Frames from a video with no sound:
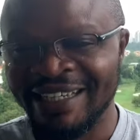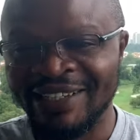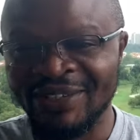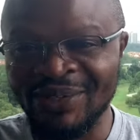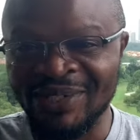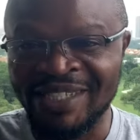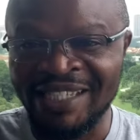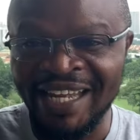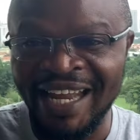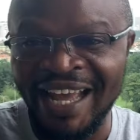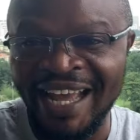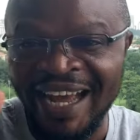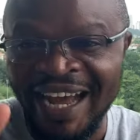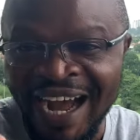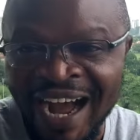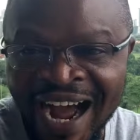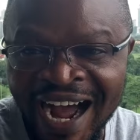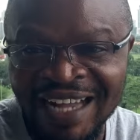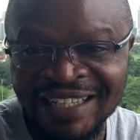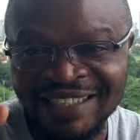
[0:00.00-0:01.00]
You see the
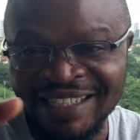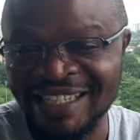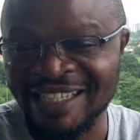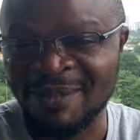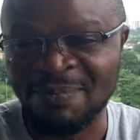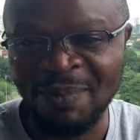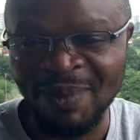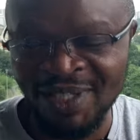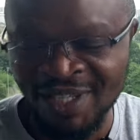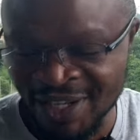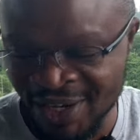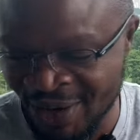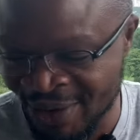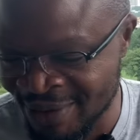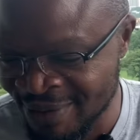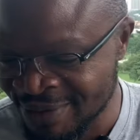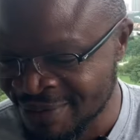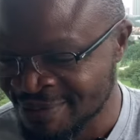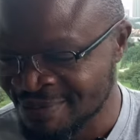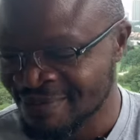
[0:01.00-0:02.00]
hat he's putting
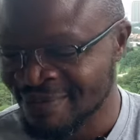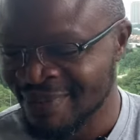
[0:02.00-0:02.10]
on,